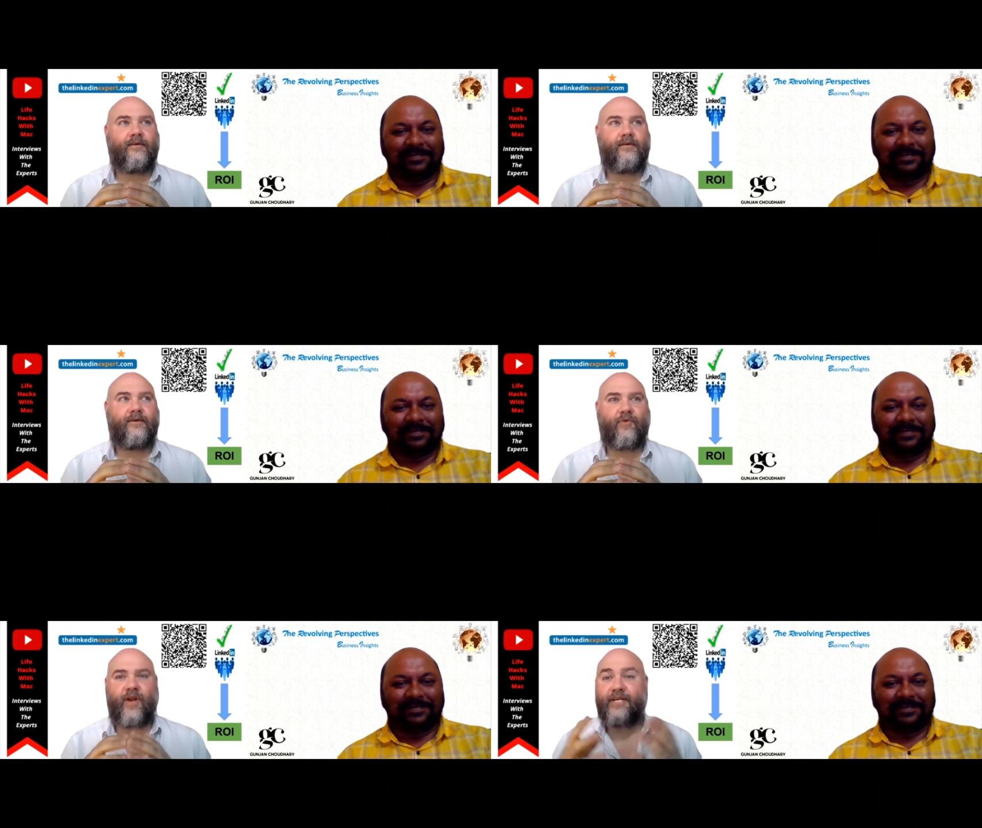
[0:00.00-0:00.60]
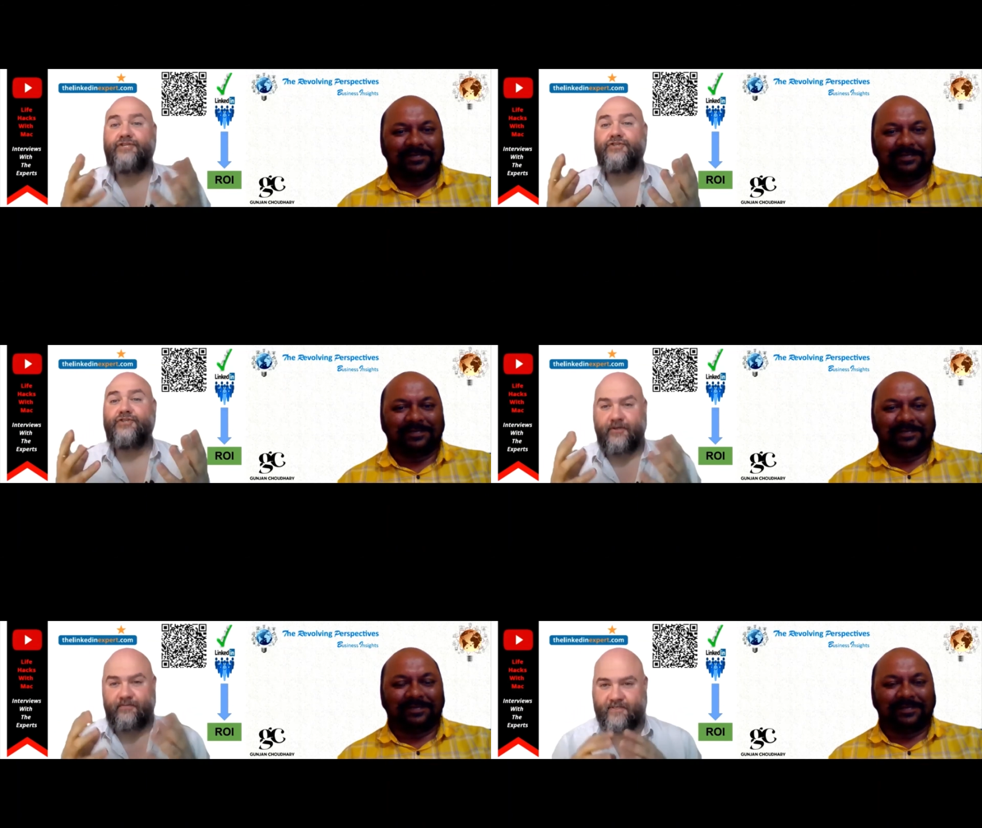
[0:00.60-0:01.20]

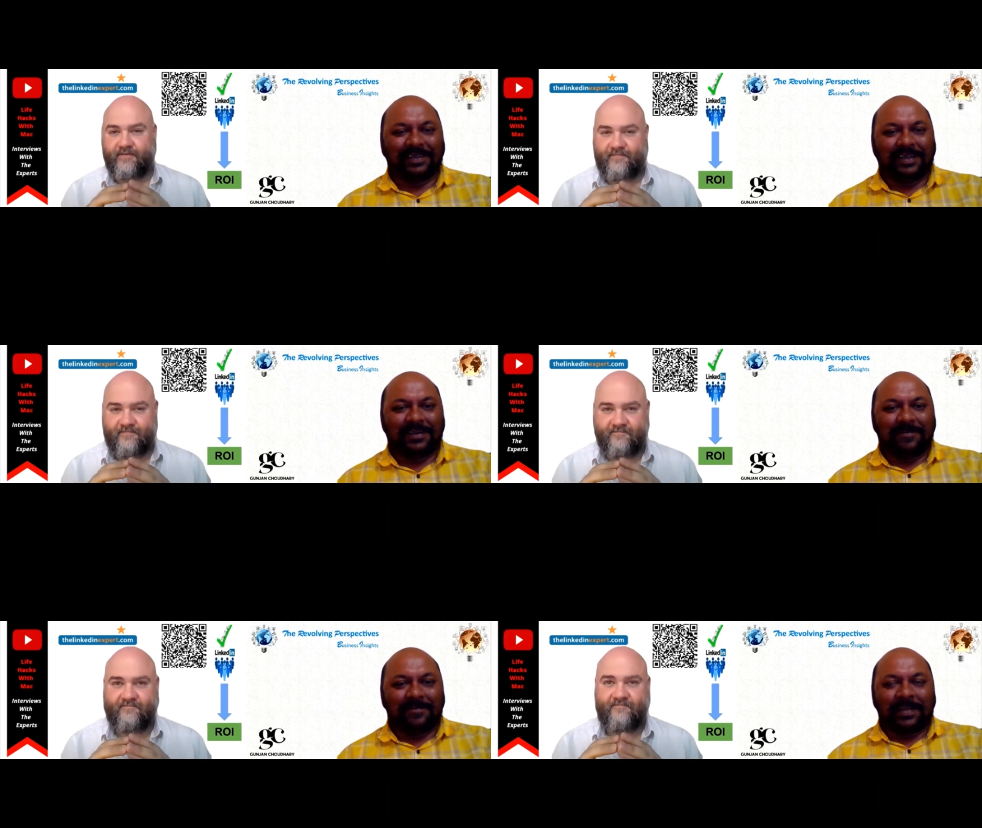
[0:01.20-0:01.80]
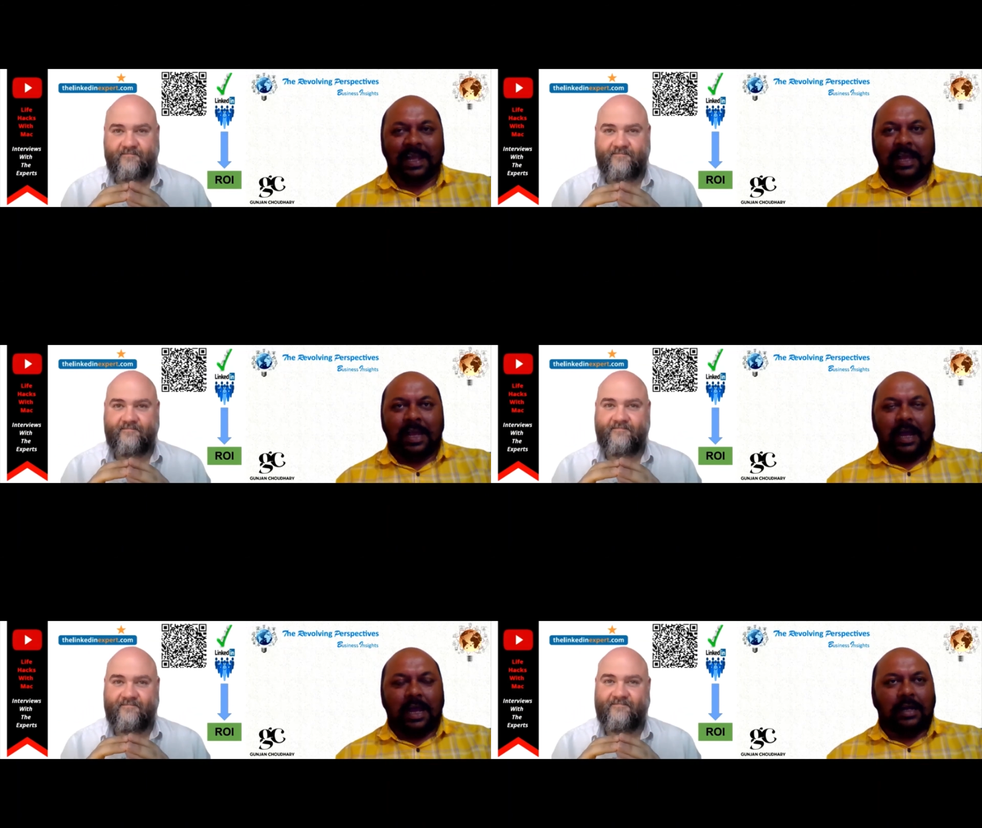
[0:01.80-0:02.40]
Speaker 1: Relationships.
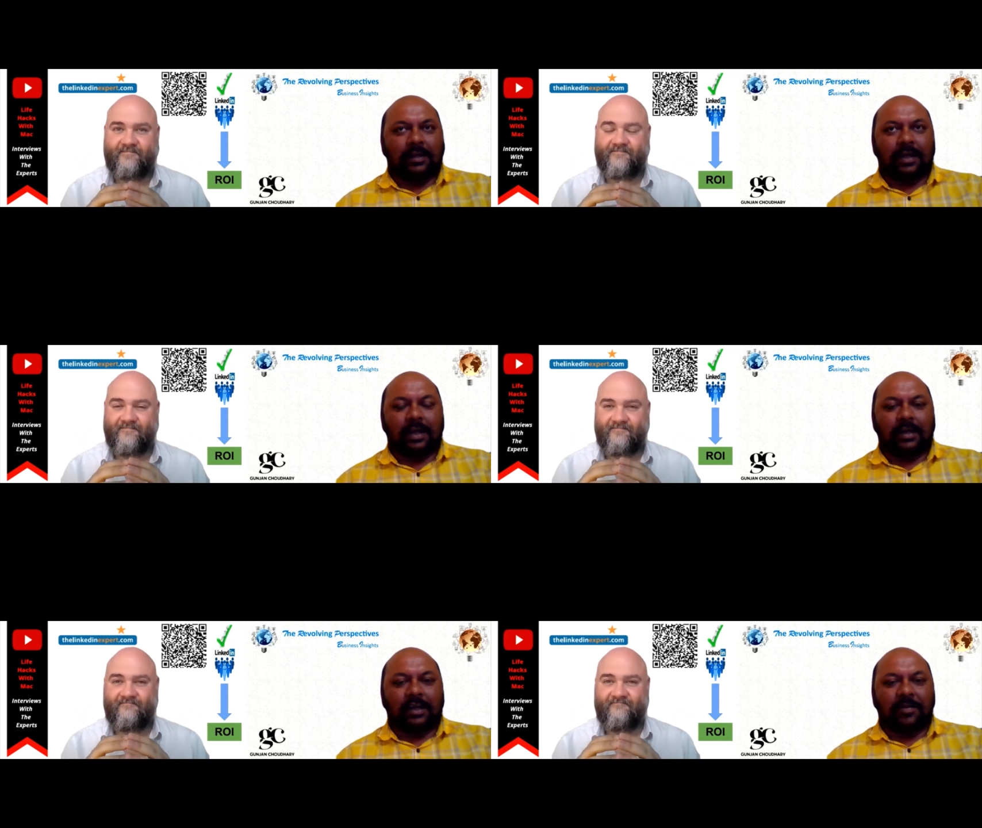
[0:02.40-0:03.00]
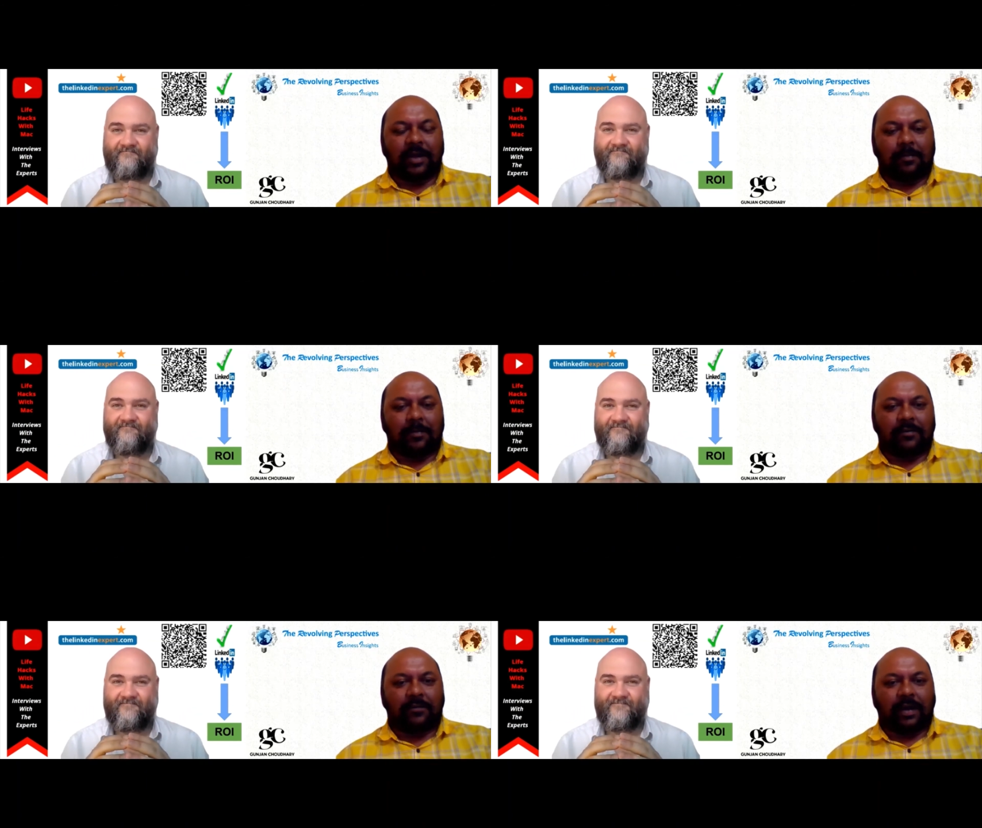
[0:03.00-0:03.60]
And uh, give me a couple
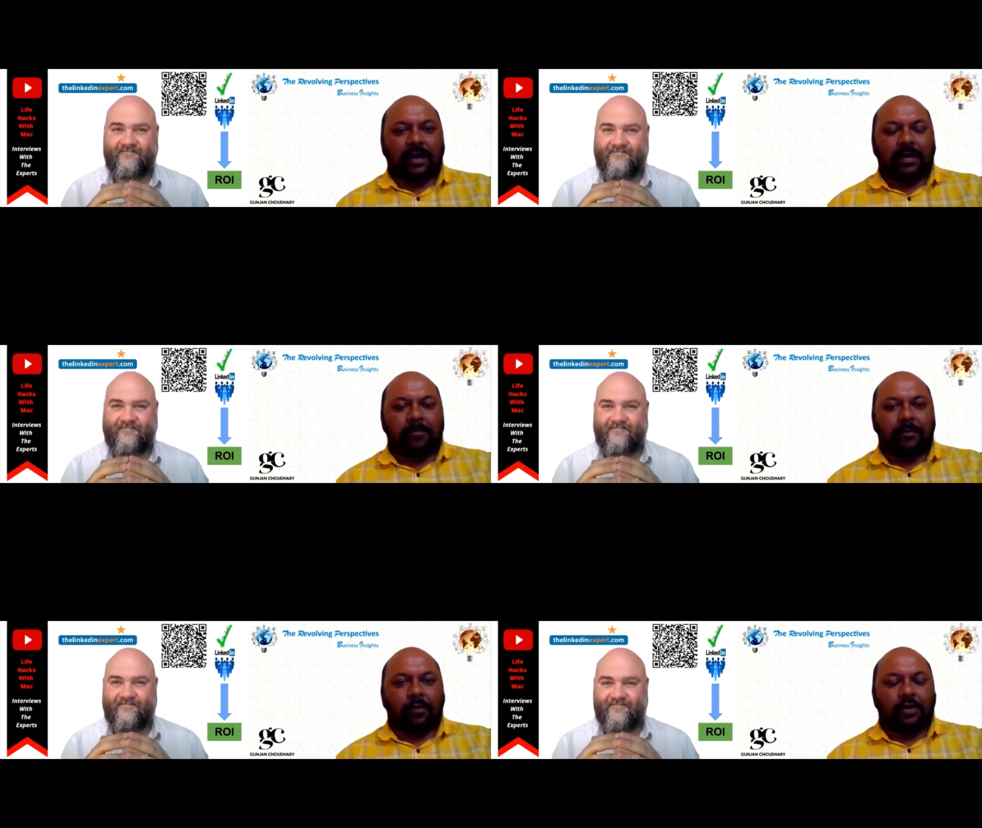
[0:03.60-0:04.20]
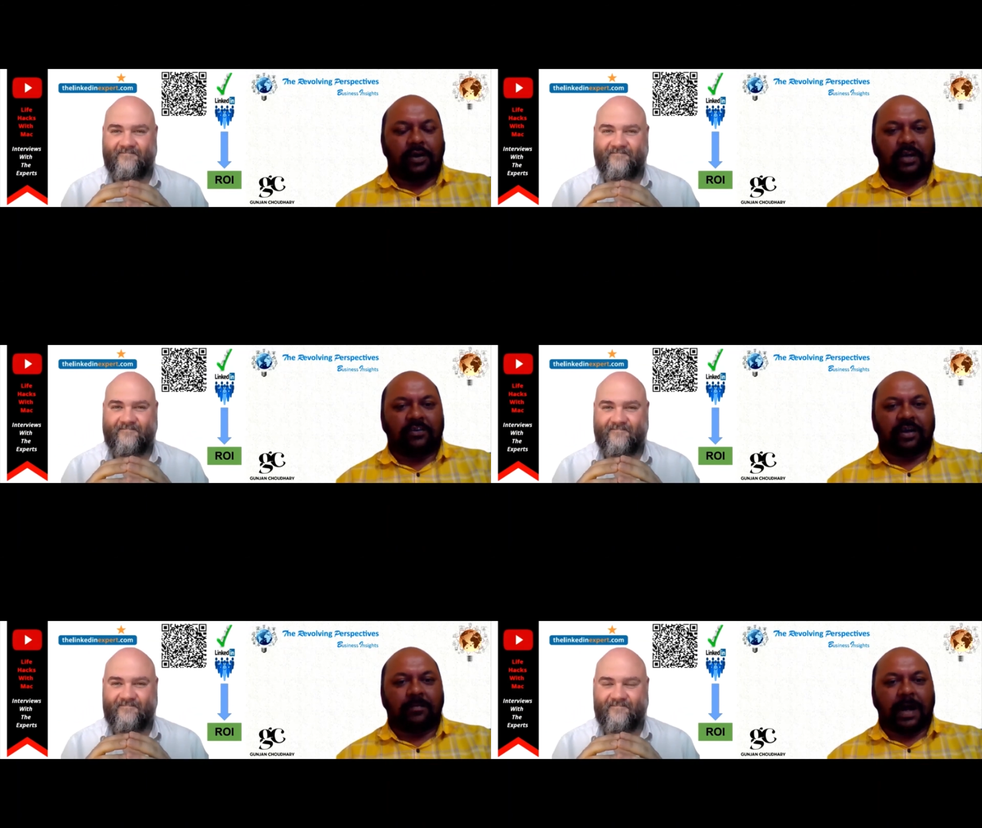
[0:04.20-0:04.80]
of uh, good
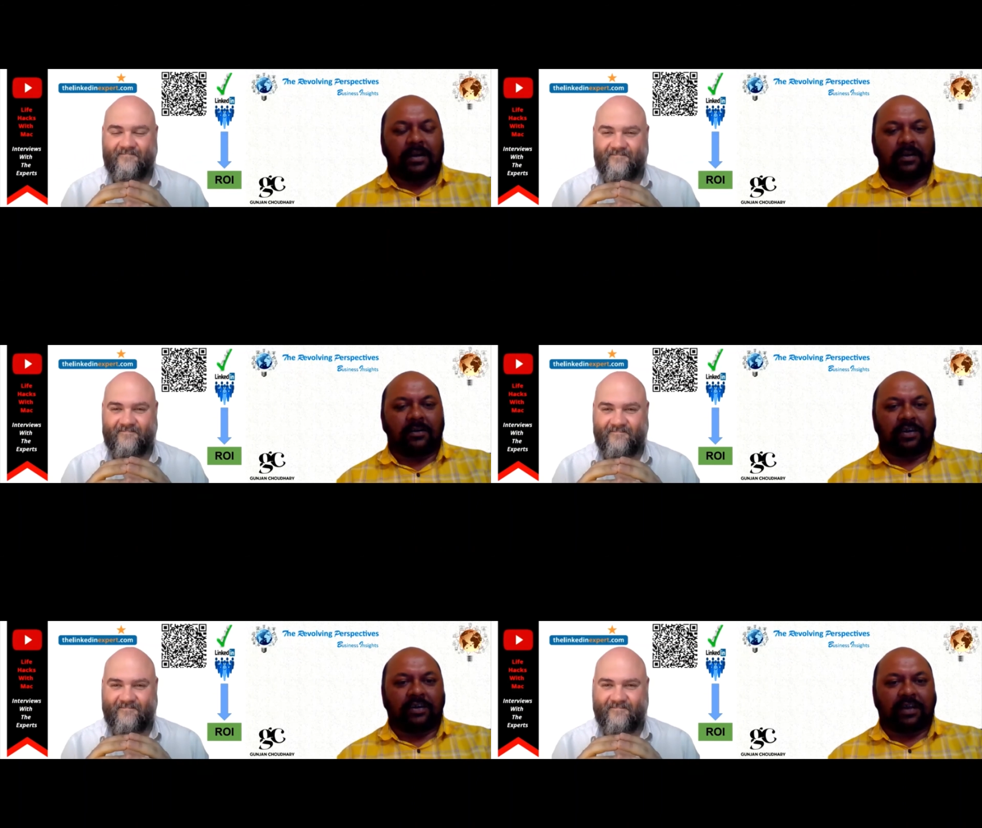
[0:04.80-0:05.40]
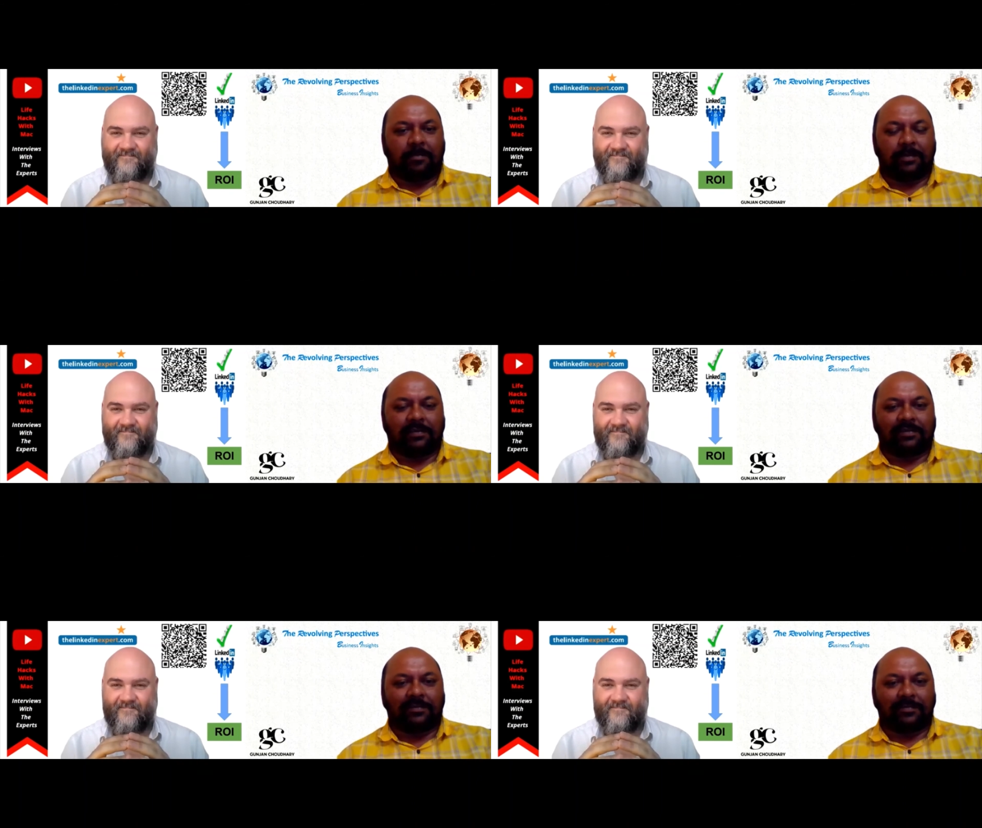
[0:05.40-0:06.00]
relation and bad relation examples.